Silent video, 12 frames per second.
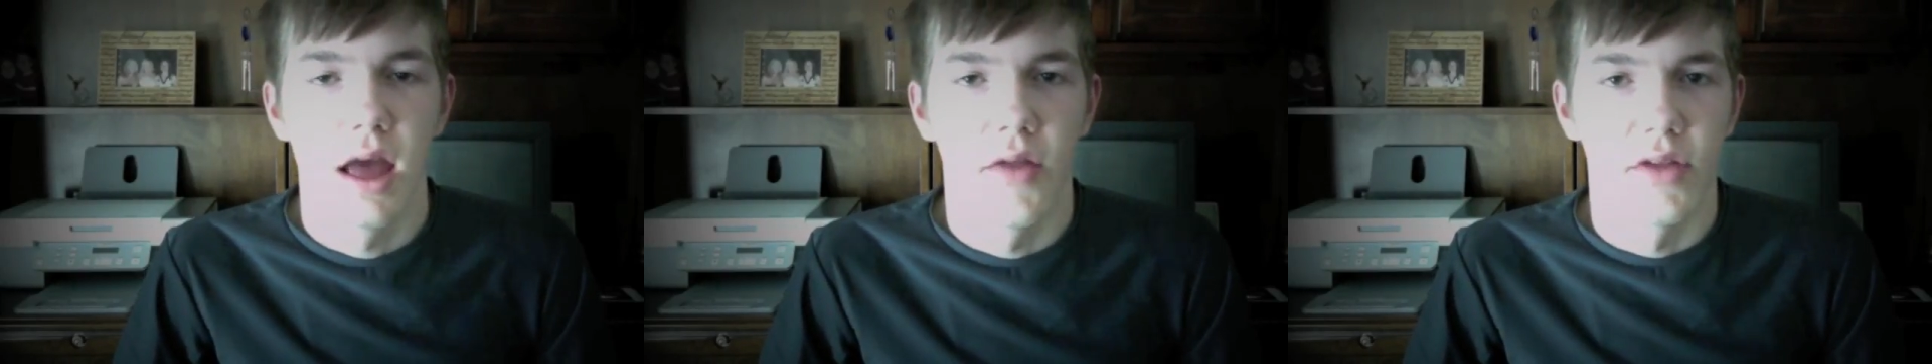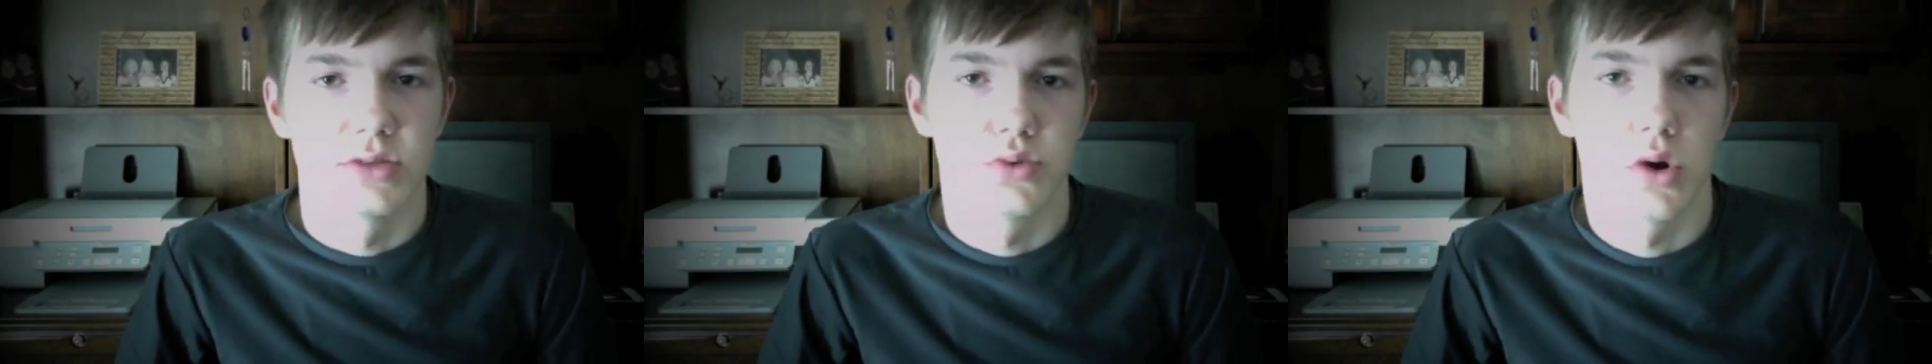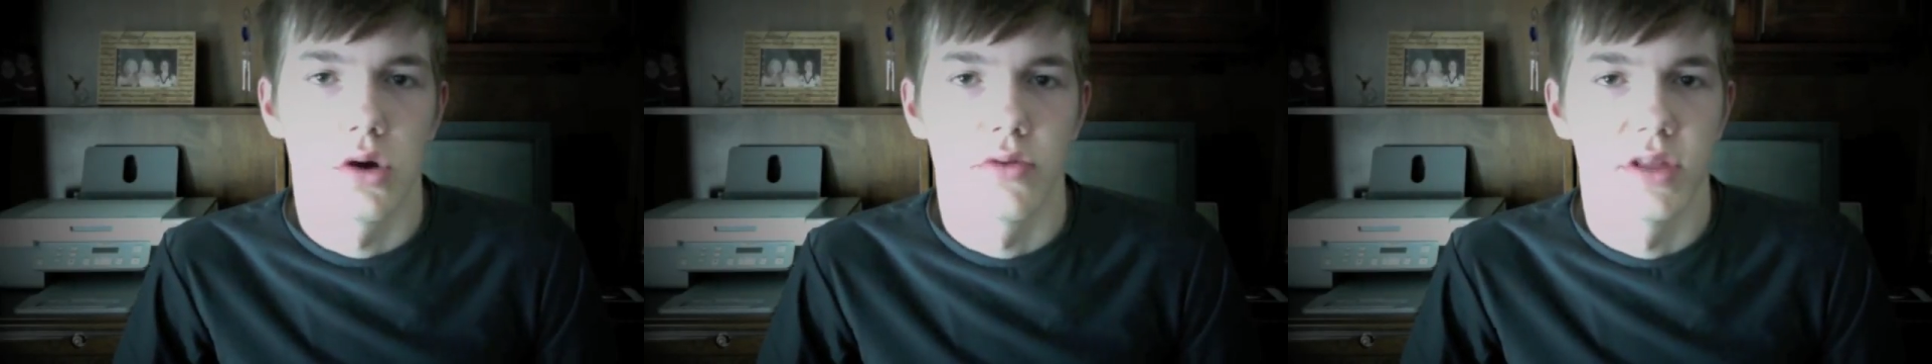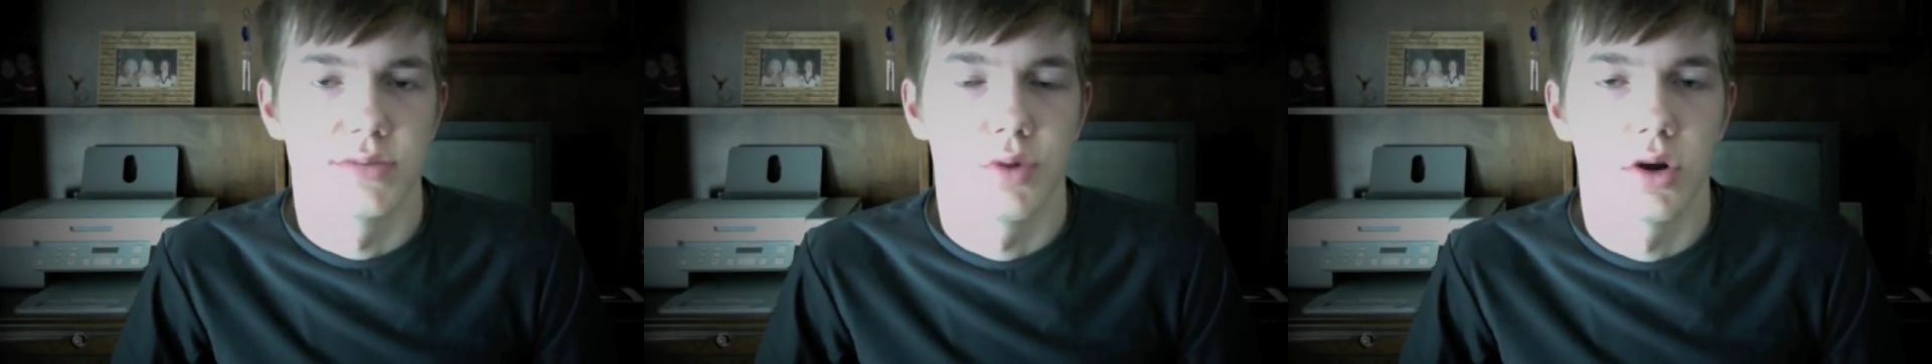And that's wrong.
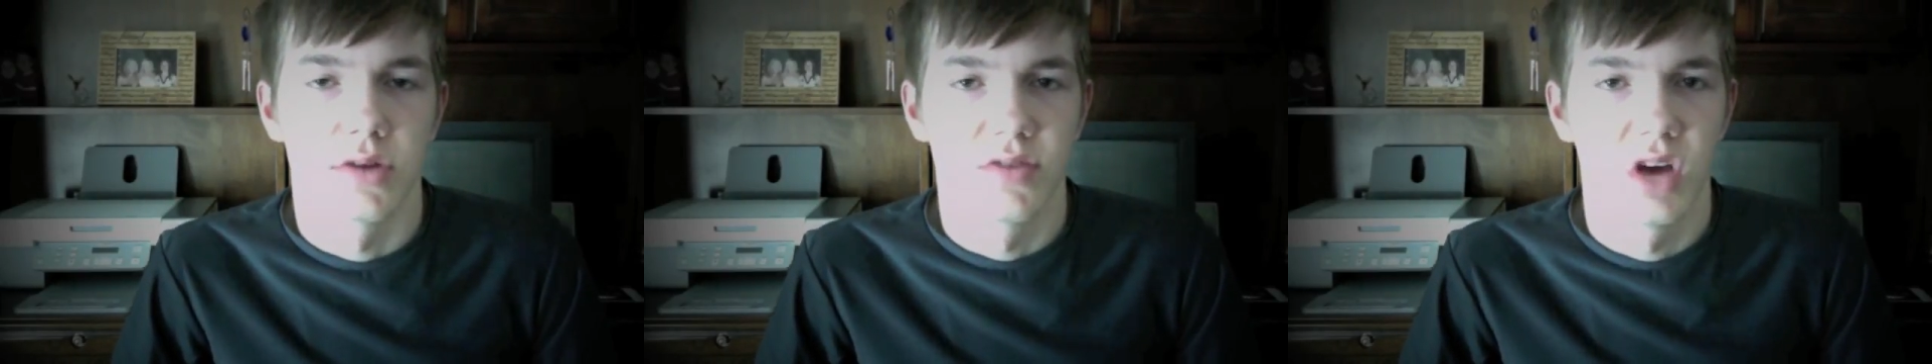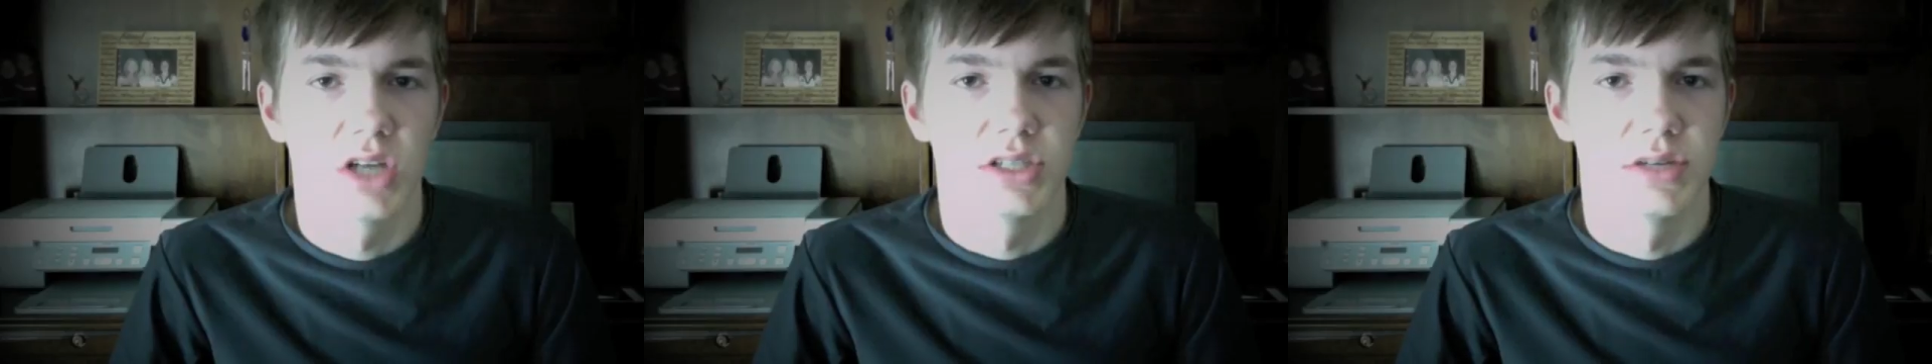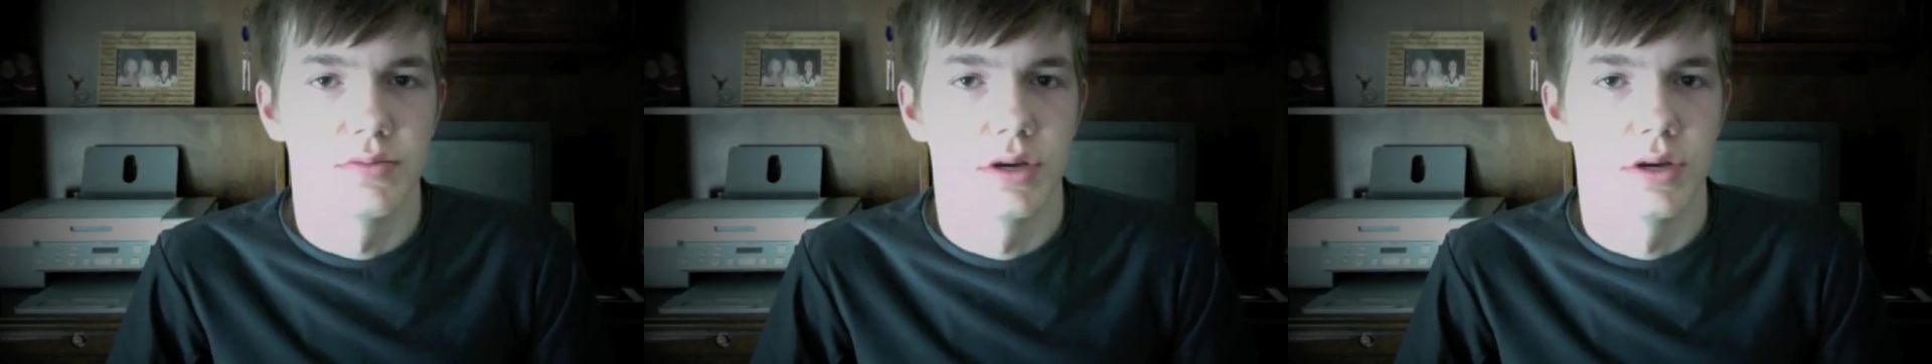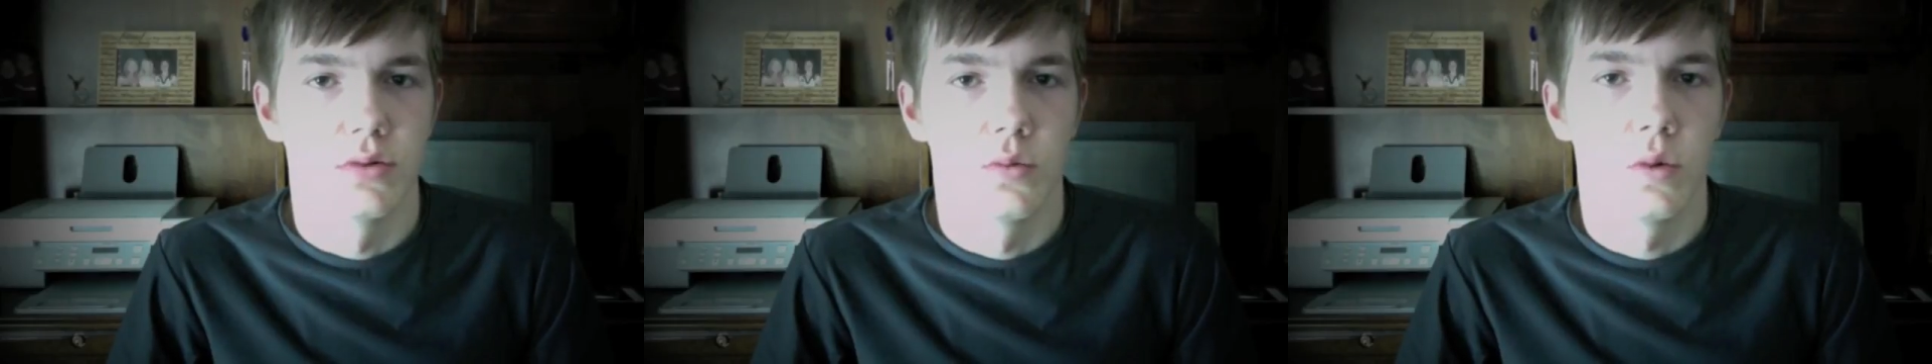That's part of gossip.
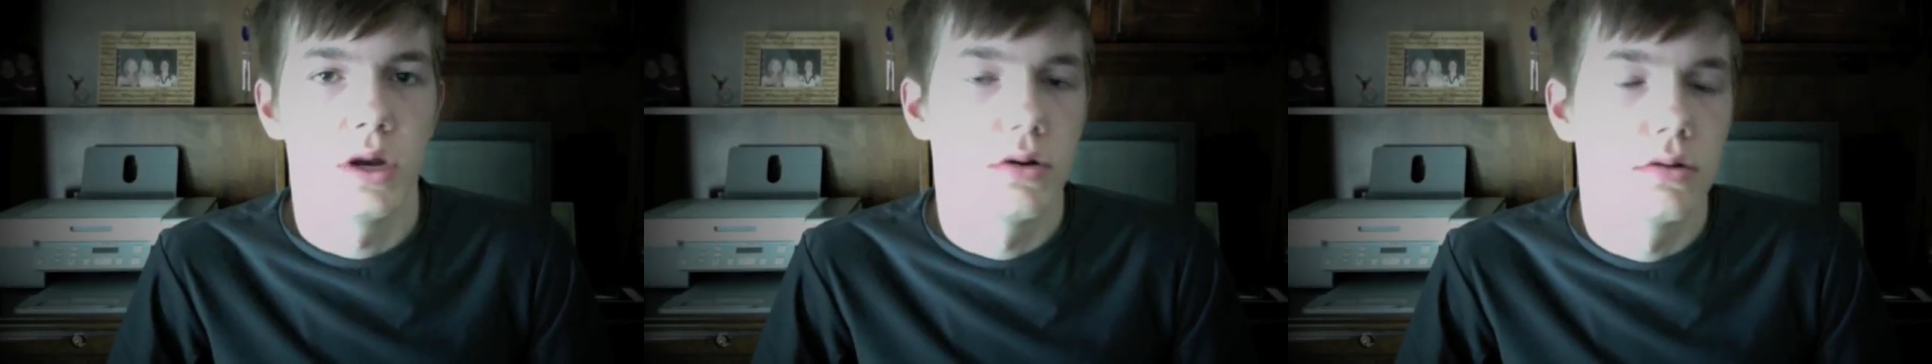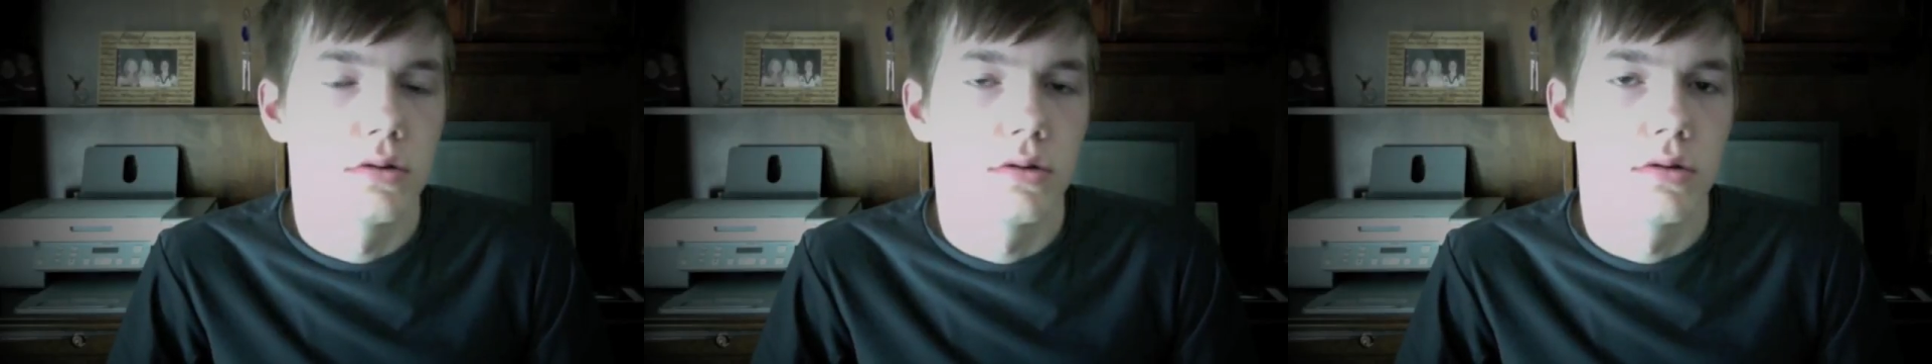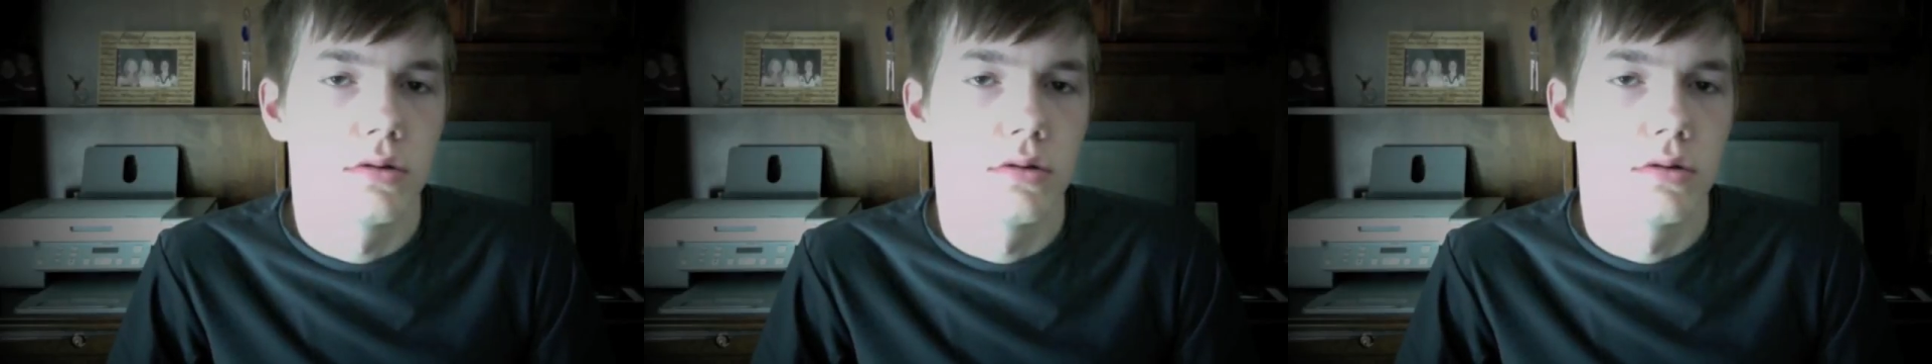And we don't